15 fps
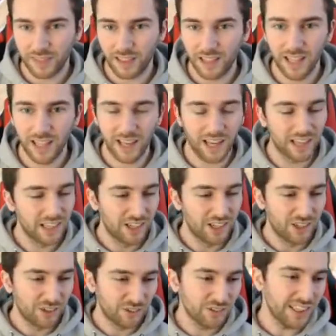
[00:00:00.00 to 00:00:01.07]
yeah,
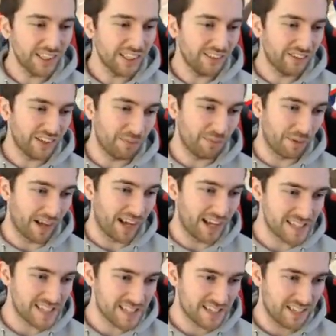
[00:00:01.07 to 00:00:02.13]
really, really
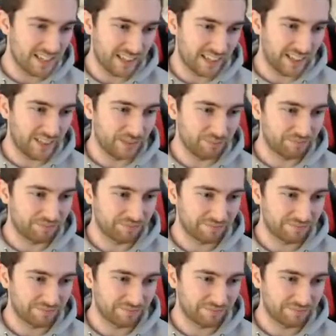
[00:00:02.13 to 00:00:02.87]
bad. Um,